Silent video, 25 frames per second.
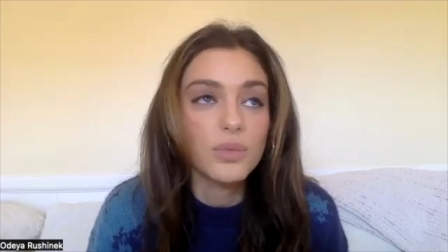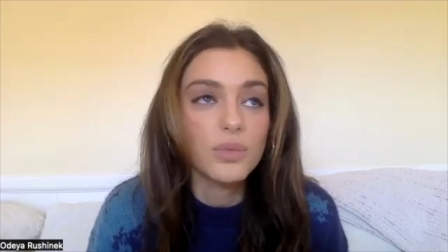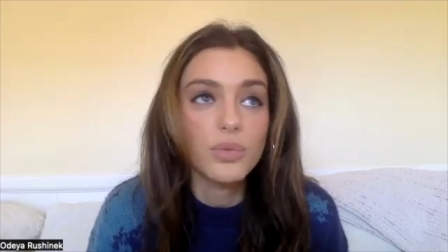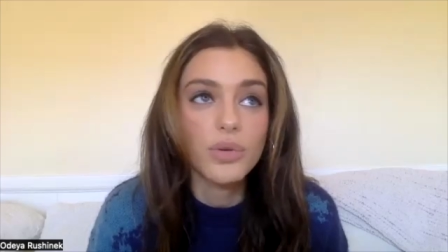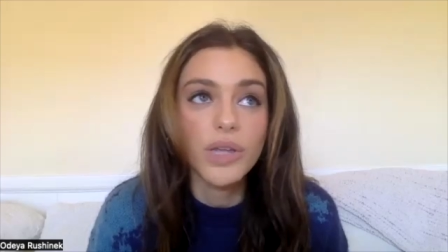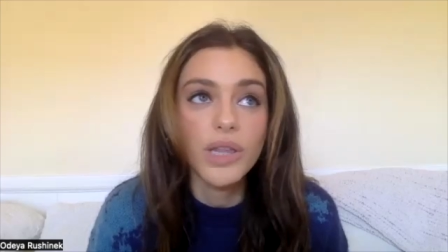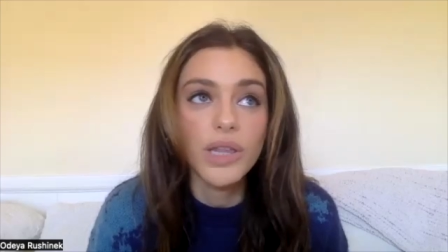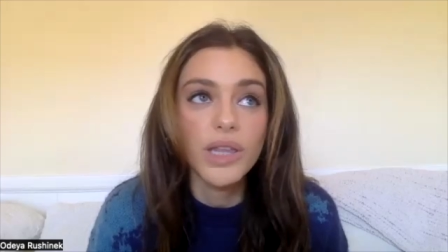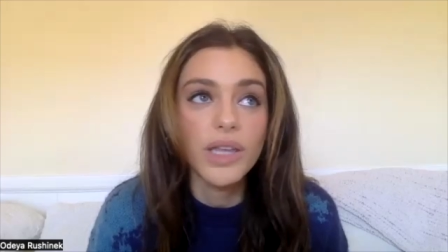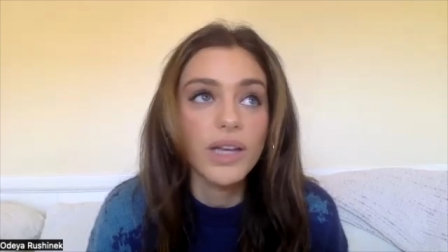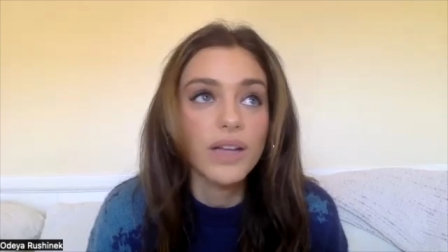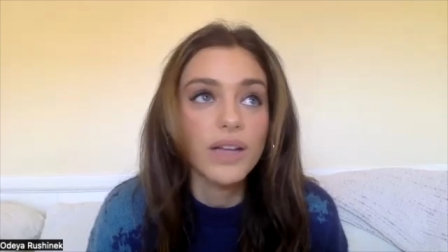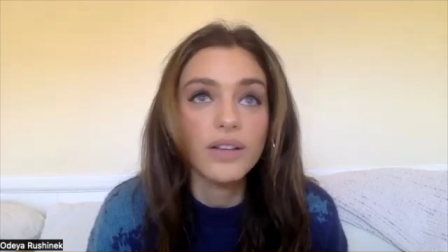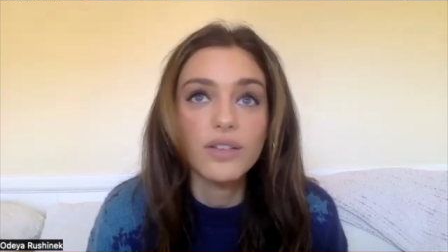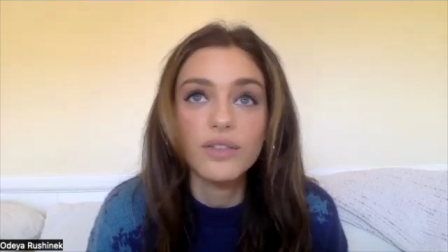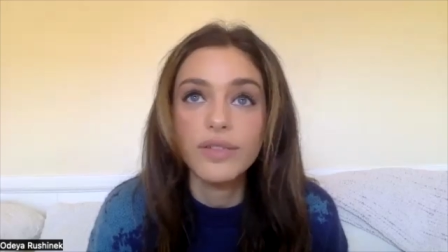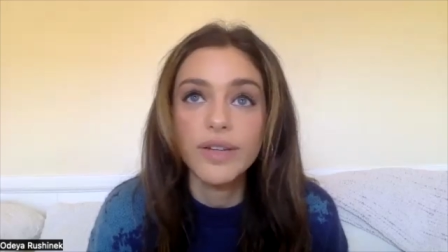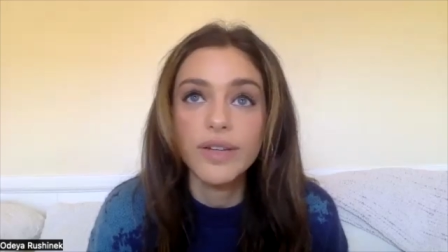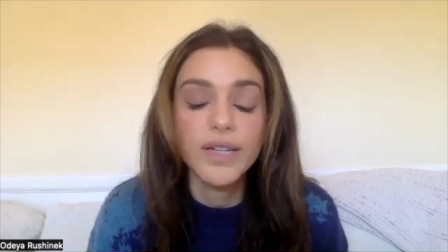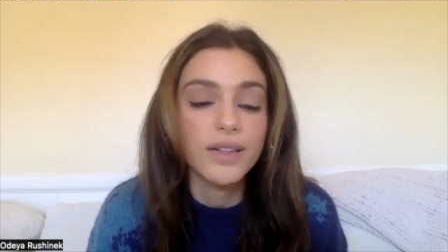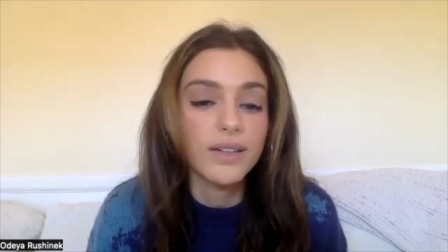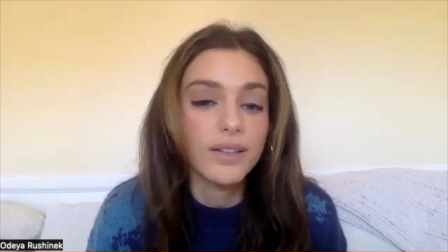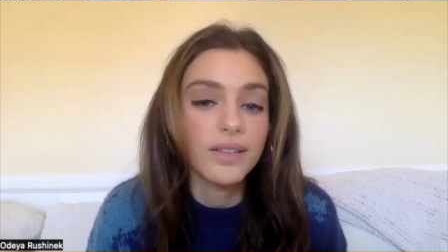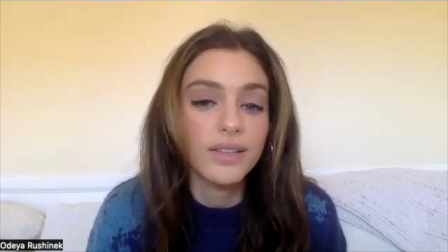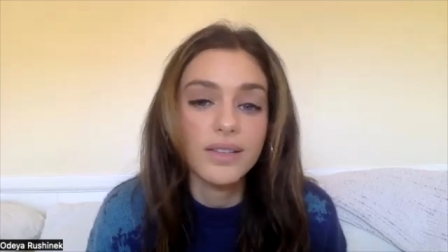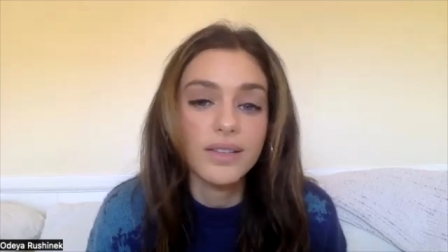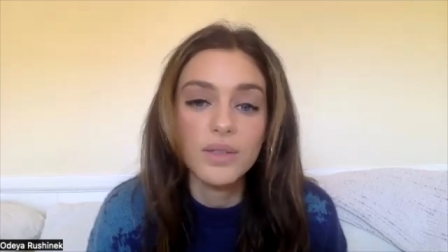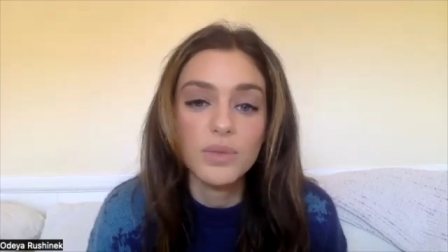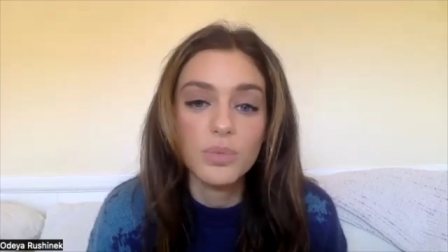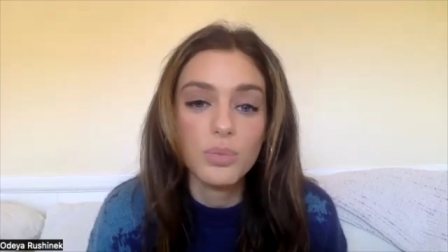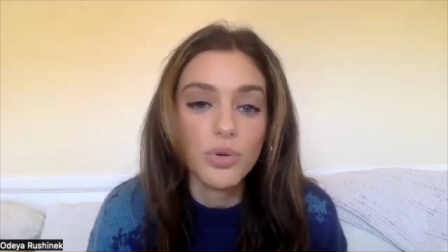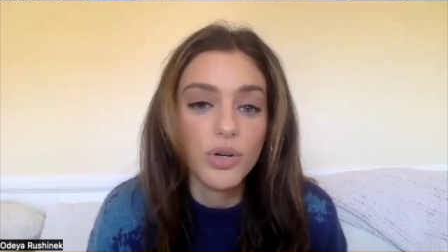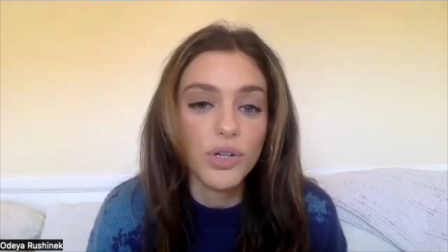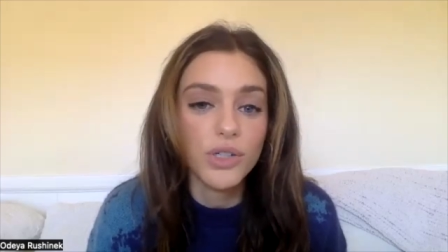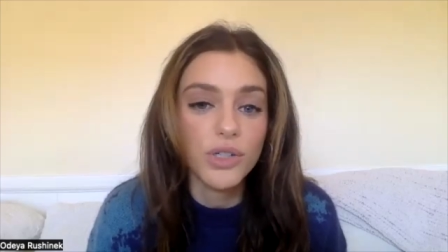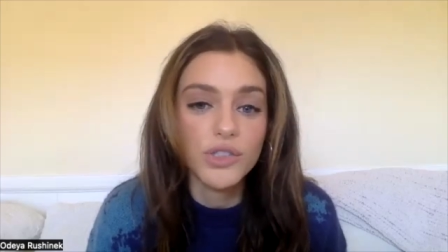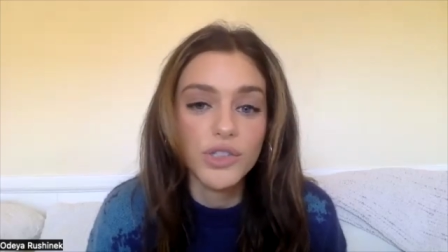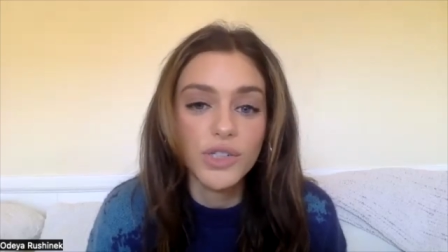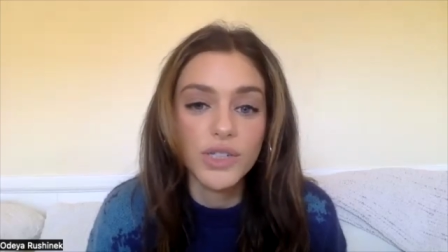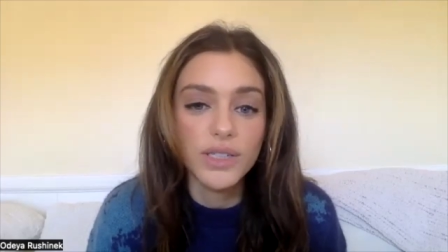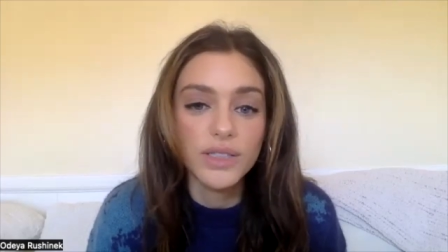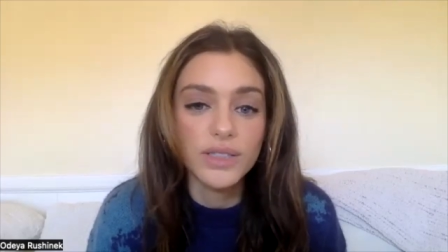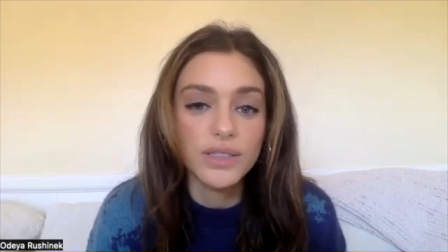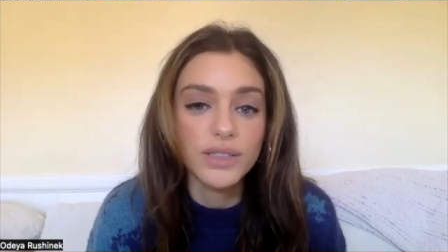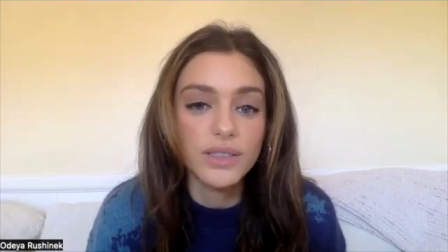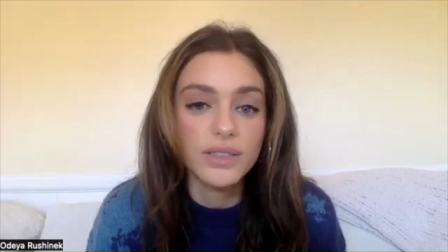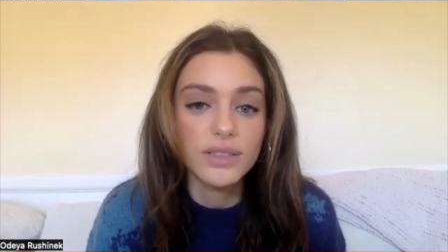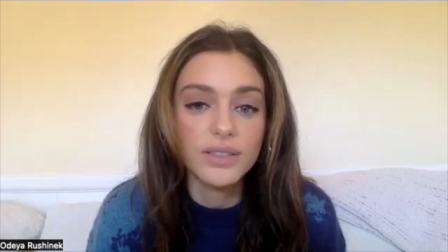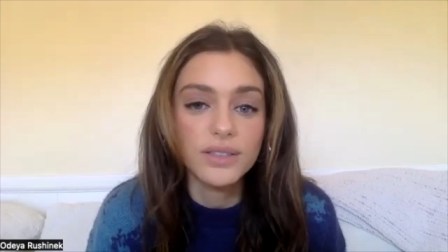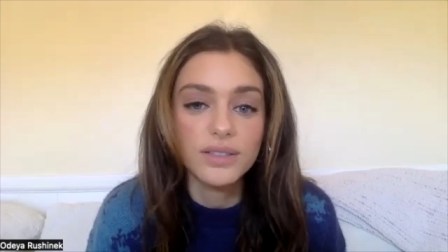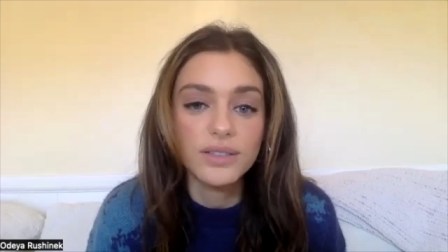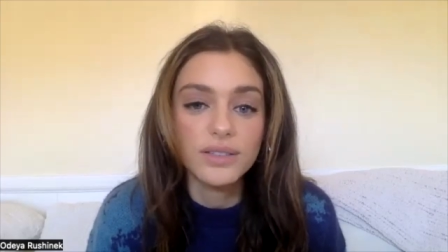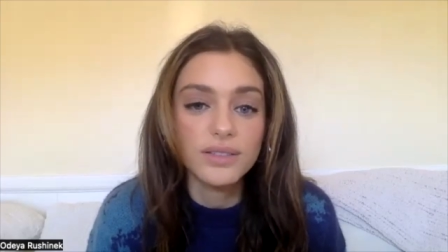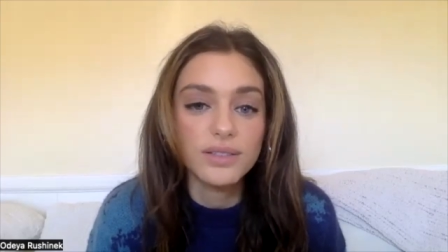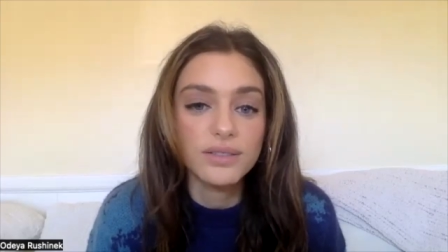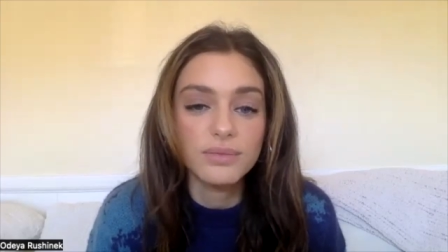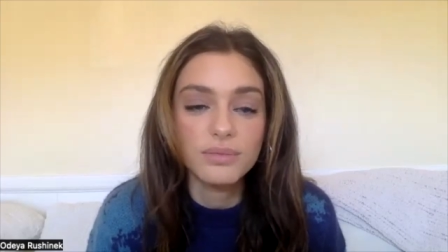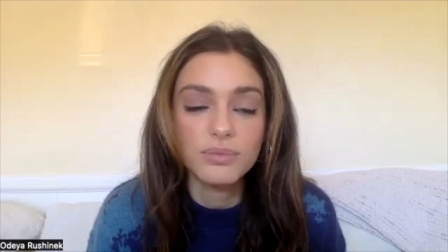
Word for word: really elevated this project, and